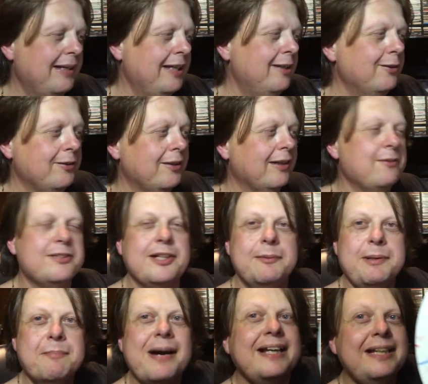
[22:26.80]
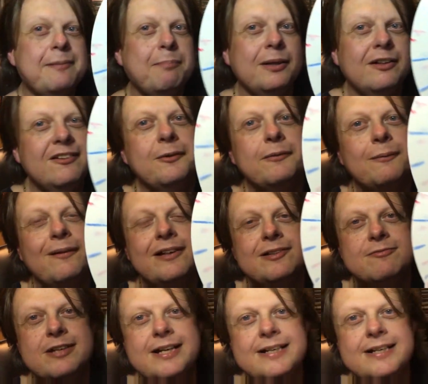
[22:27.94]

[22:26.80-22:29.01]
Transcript: it looked like it was going to be mainly blue with white and